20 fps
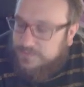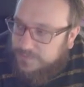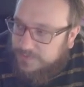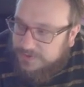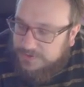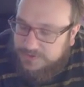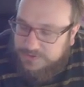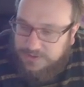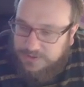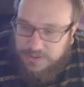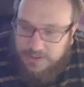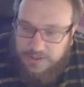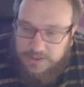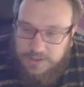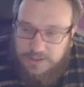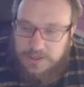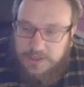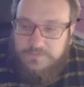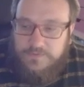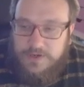but
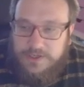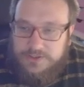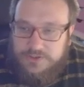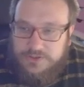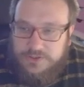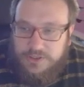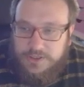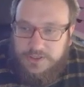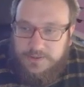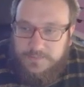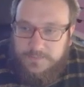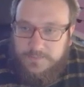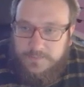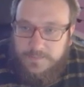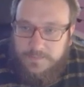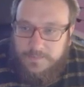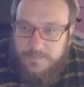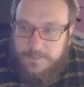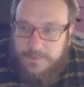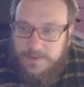haven't actually,
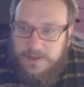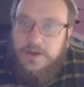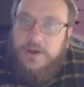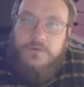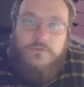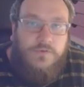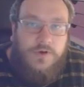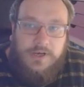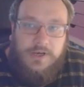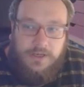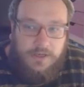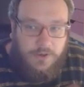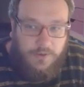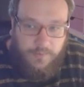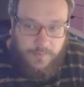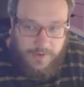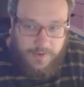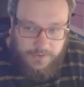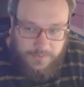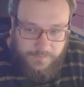I don't really know
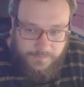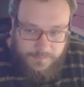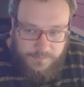about them.